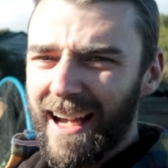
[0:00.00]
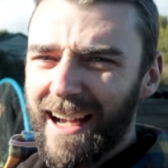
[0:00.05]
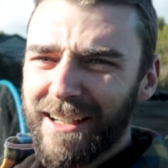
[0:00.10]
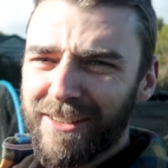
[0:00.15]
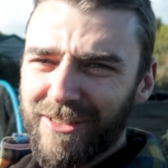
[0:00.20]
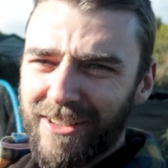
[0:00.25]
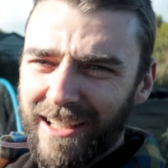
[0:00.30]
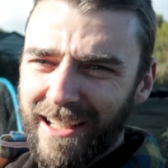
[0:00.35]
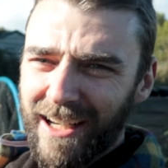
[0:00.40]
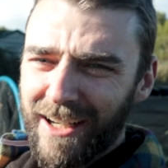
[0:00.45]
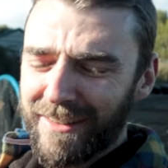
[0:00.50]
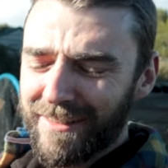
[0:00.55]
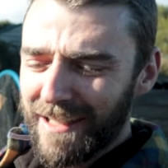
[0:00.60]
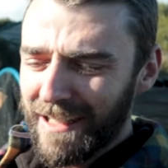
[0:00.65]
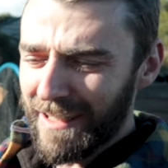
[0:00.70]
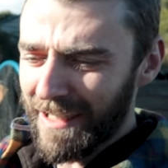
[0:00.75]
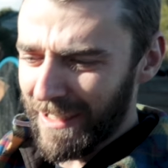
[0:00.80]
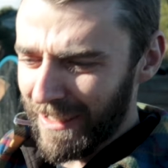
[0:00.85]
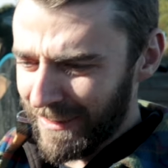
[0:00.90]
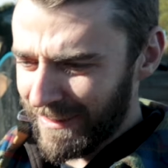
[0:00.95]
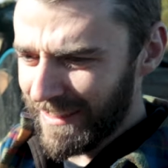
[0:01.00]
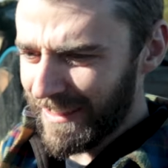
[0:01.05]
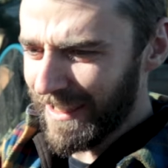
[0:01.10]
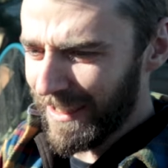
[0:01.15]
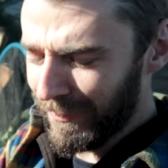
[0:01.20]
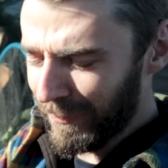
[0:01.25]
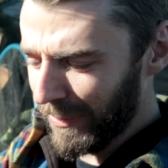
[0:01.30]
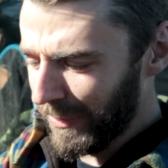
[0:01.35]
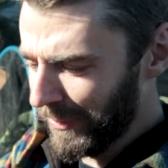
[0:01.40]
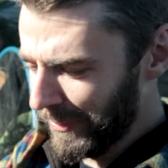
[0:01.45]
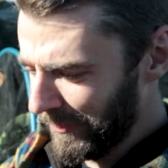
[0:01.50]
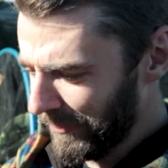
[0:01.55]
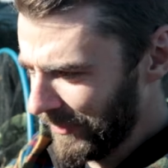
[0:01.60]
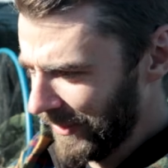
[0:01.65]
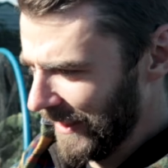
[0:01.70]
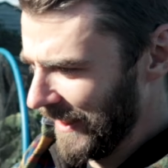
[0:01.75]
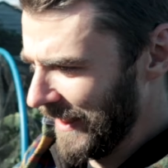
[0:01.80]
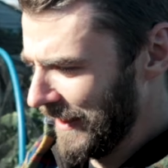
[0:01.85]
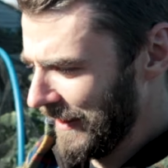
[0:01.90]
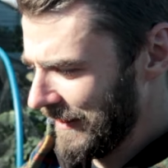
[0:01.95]
Actually, I say that, I did have a lot of
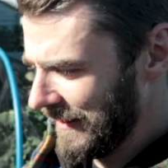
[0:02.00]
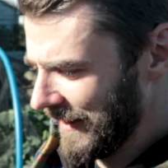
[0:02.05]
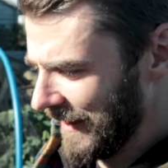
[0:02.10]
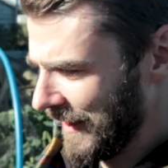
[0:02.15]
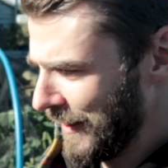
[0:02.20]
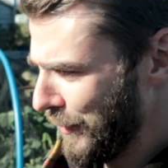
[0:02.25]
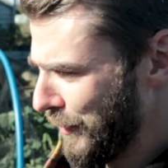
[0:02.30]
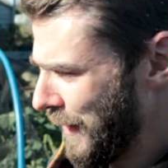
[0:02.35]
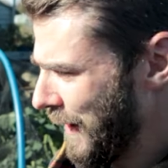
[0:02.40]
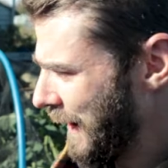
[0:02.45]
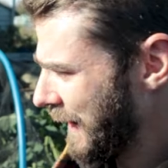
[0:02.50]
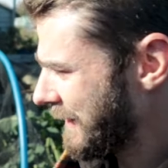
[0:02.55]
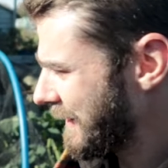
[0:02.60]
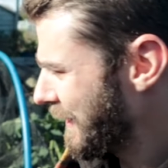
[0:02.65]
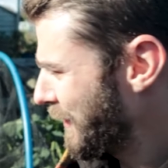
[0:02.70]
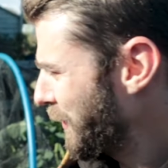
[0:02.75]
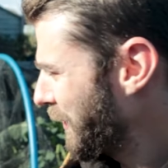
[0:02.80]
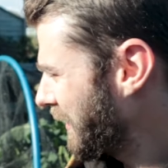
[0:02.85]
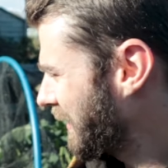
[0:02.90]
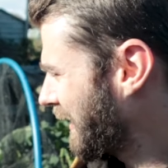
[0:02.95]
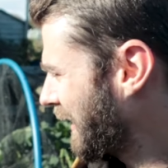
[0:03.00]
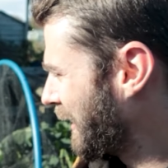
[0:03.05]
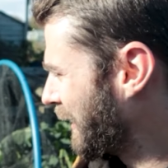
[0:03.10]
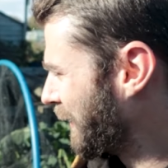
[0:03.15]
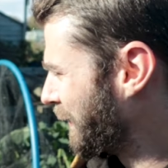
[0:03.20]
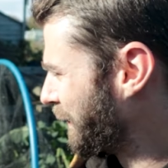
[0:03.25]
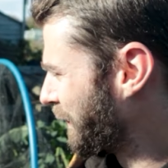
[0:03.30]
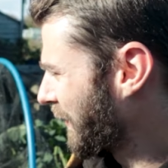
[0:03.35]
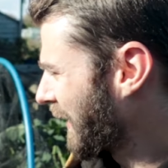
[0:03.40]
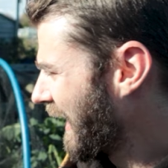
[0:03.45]
fun editing it, but also